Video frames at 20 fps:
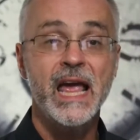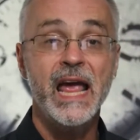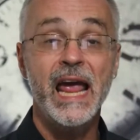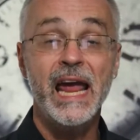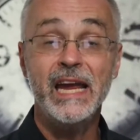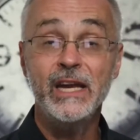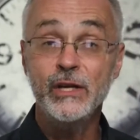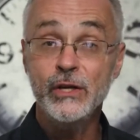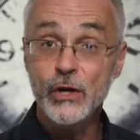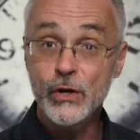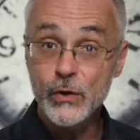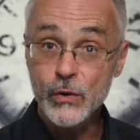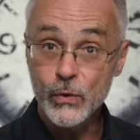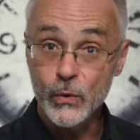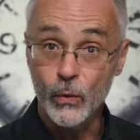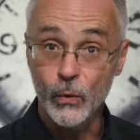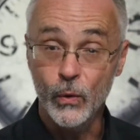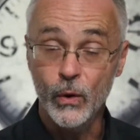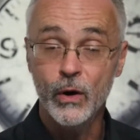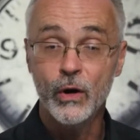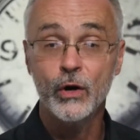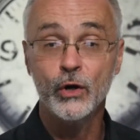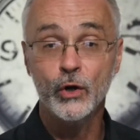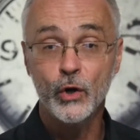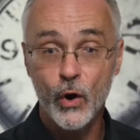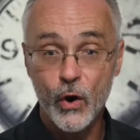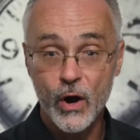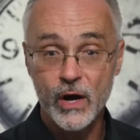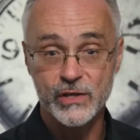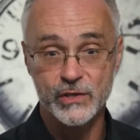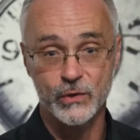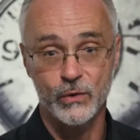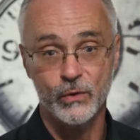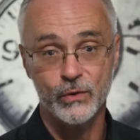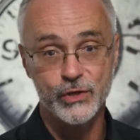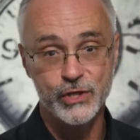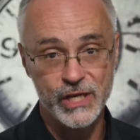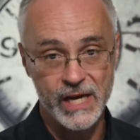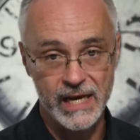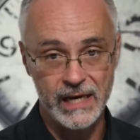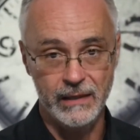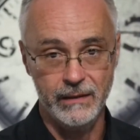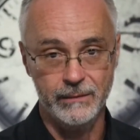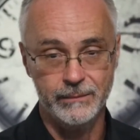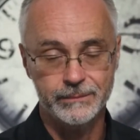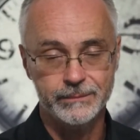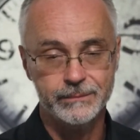a new causal chain.